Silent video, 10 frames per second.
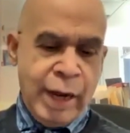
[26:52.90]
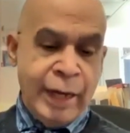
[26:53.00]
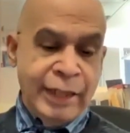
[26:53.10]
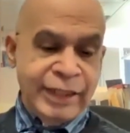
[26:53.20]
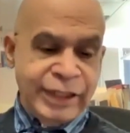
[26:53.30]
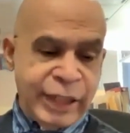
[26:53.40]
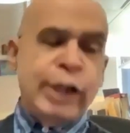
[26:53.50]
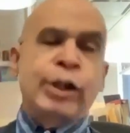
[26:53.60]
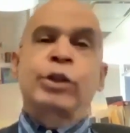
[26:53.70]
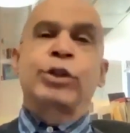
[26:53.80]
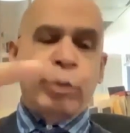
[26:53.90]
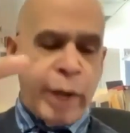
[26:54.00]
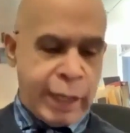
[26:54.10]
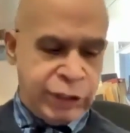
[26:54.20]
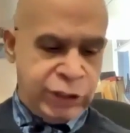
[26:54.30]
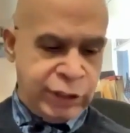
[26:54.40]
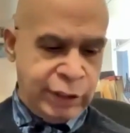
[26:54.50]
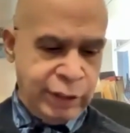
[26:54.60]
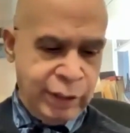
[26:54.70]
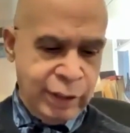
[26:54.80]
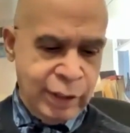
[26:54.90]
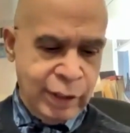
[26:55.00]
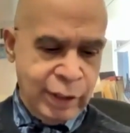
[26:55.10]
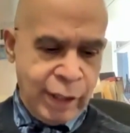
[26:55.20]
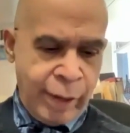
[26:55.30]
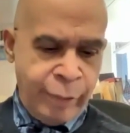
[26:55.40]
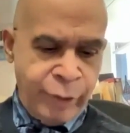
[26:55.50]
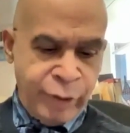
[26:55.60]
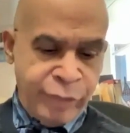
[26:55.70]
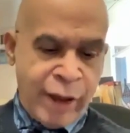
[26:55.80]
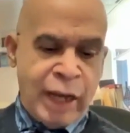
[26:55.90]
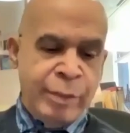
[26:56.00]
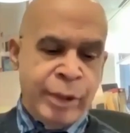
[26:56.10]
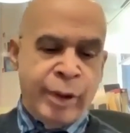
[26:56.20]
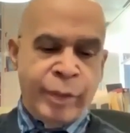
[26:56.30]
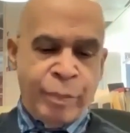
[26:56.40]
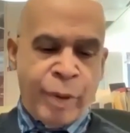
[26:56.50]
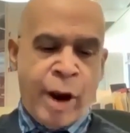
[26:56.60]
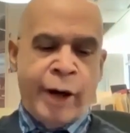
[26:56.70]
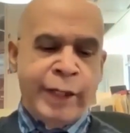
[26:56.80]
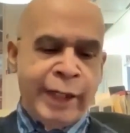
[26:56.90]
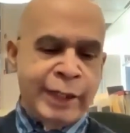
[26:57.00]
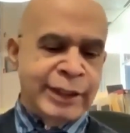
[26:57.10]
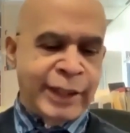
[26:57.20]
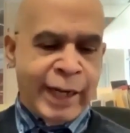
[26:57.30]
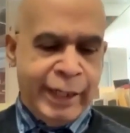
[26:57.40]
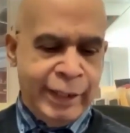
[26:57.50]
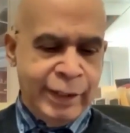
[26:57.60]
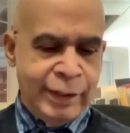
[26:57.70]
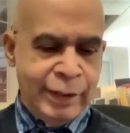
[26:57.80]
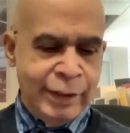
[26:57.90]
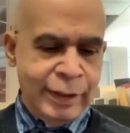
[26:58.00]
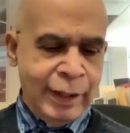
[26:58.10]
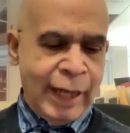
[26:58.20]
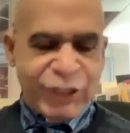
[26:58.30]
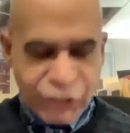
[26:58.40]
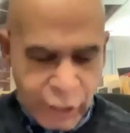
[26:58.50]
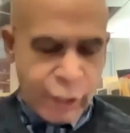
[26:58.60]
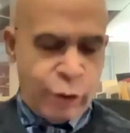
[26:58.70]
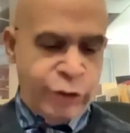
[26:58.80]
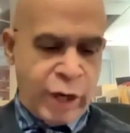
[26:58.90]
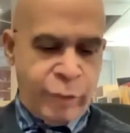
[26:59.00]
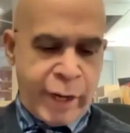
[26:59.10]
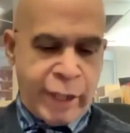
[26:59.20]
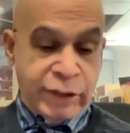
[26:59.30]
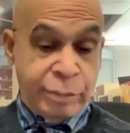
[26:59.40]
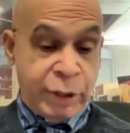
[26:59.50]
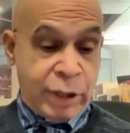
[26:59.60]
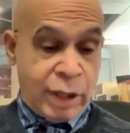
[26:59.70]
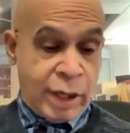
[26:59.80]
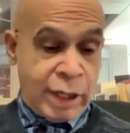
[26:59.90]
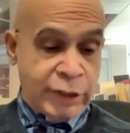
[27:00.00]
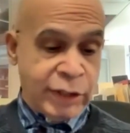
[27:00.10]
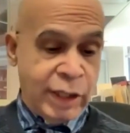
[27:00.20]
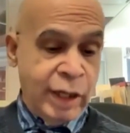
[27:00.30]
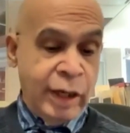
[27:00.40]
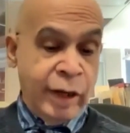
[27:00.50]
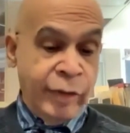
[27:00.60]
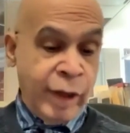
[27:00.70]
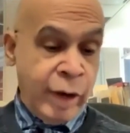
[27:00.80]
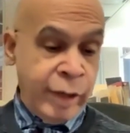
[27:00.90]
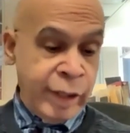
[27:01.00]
and a single direction of the development of the party and state. A single direction, because there